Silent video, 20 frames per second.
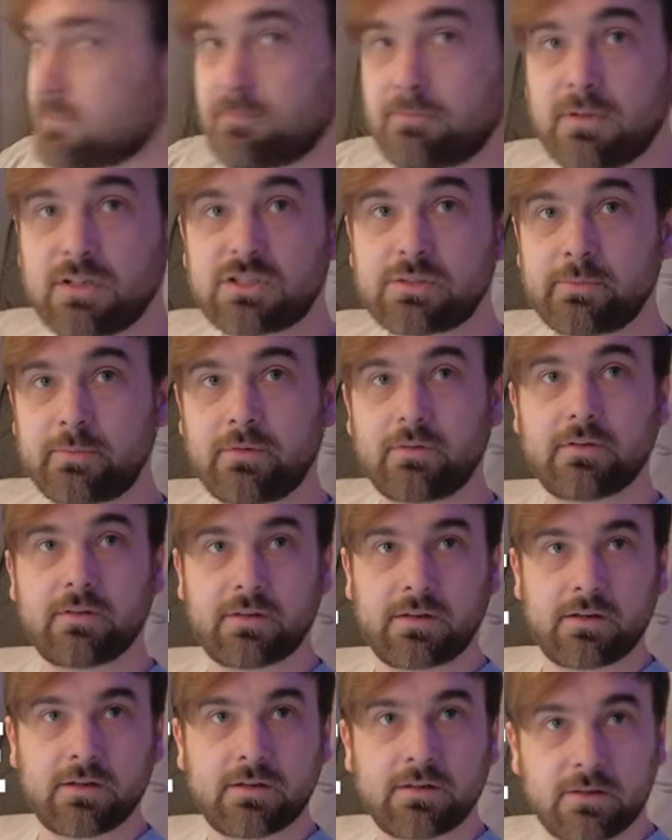much more
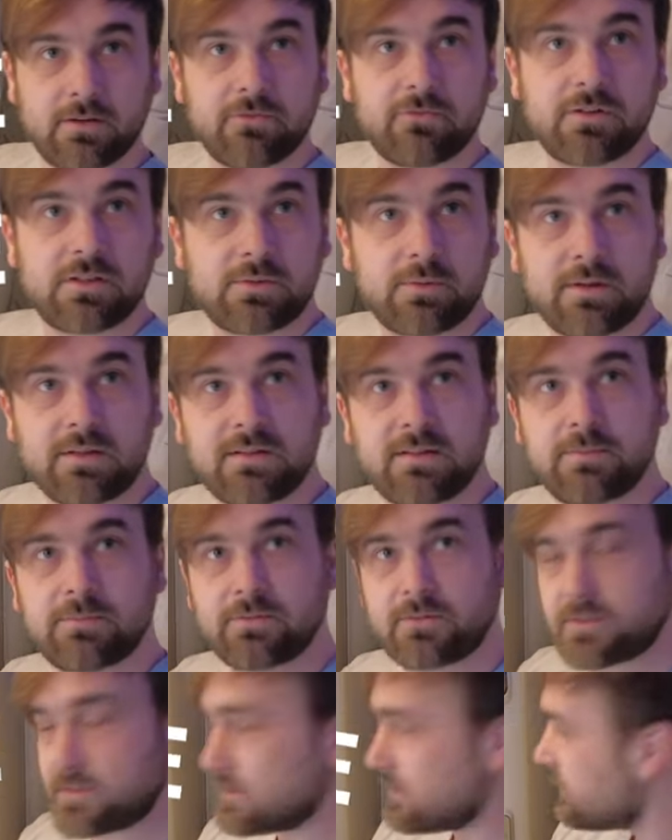than a 320
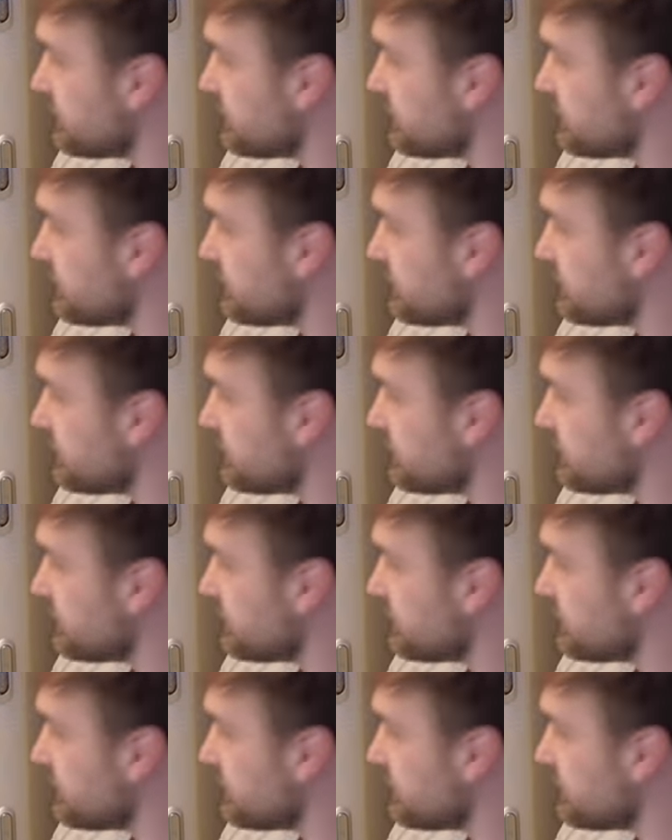product.